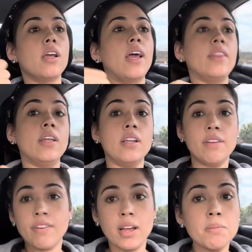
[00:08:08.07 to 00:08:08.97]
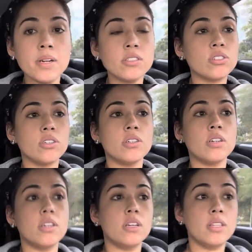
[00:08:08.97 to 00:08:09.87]
And then if I administer
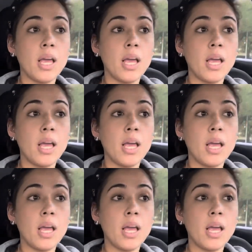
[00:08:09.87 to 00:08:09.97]
the